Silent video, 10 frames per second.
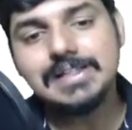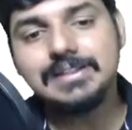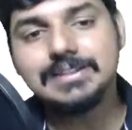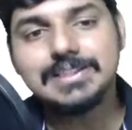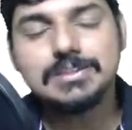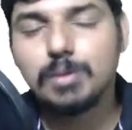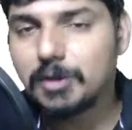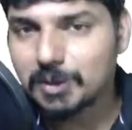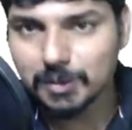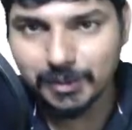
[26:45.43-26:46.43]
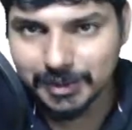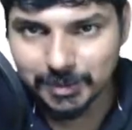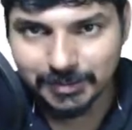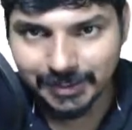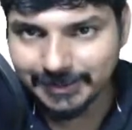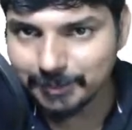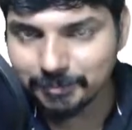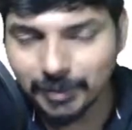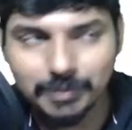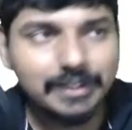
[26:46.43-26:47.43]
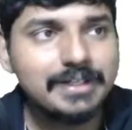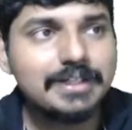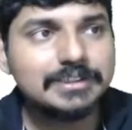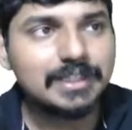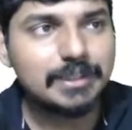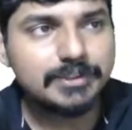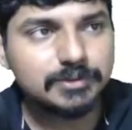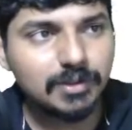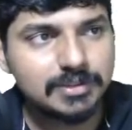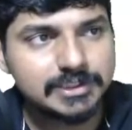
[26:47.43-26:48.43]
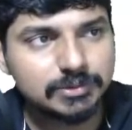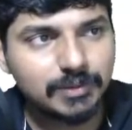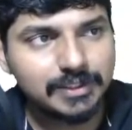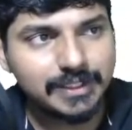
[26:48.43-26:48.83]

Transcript: This is what you're going to get. Okay, so let me solve this one.